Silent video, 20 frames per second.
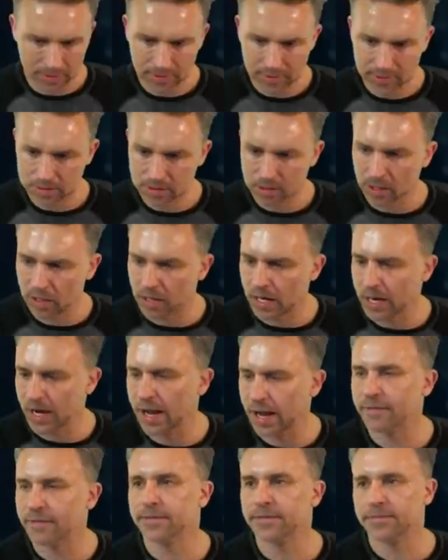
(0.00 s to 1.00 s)
Sorry, I
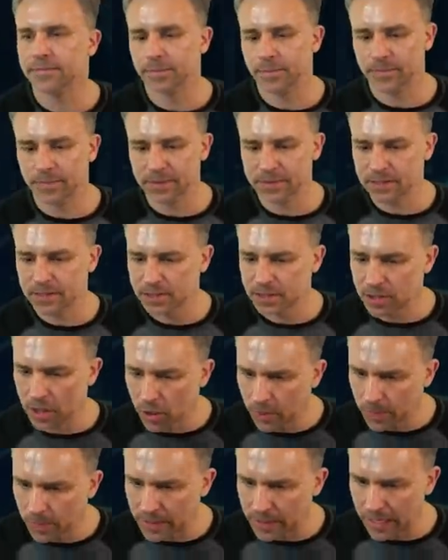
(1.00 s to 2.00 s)
have
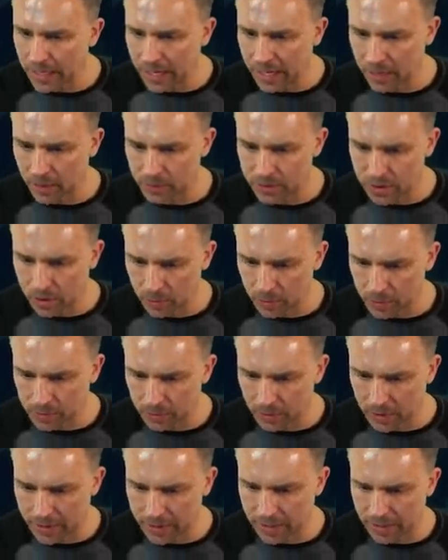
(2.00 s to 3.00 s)
so many apps open
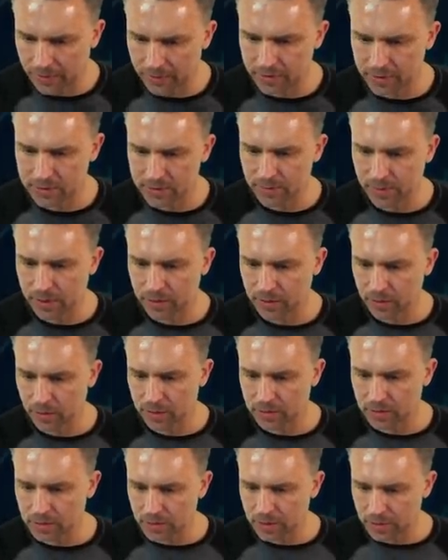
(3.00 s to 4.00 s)
right now. Things might go a
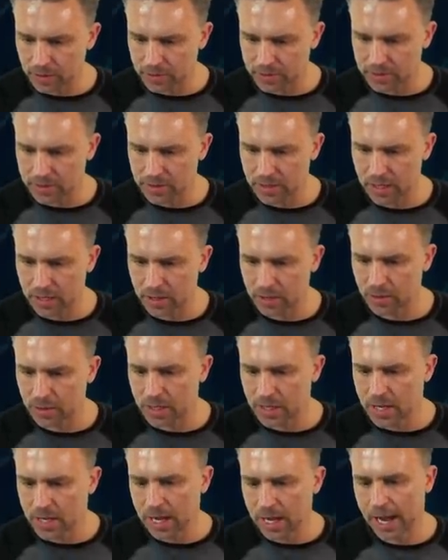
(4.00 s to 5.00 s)
little slow.
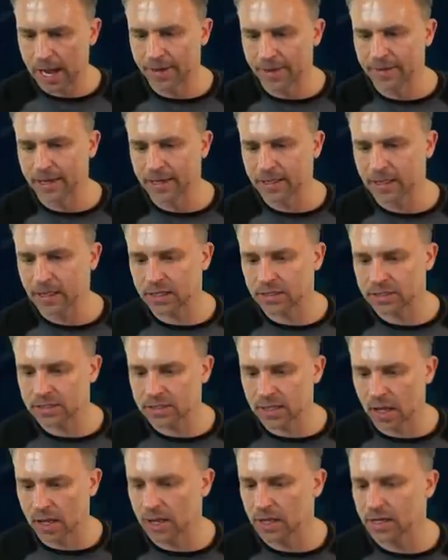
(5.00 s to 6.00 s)
And then
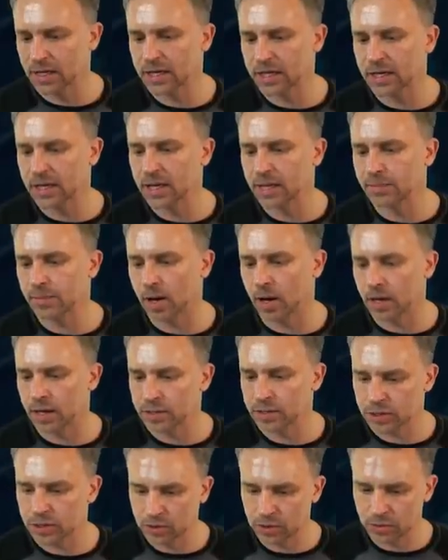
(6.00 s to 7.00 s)
consolidate them
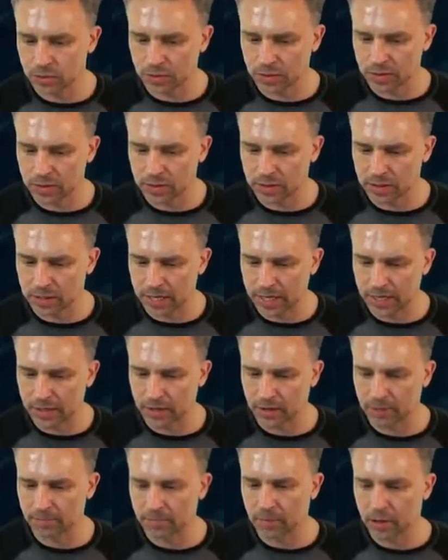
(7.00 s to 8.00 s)
onto the
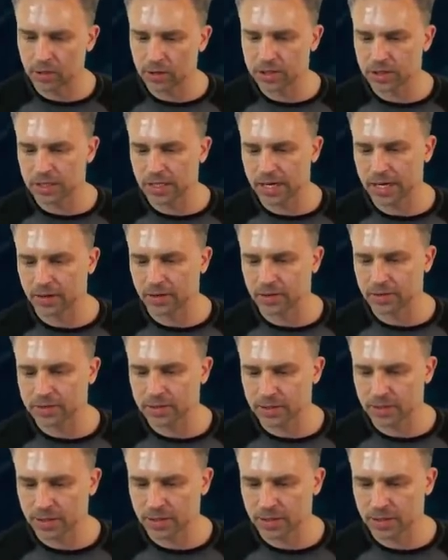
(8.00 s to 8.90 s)
layer, merge layers.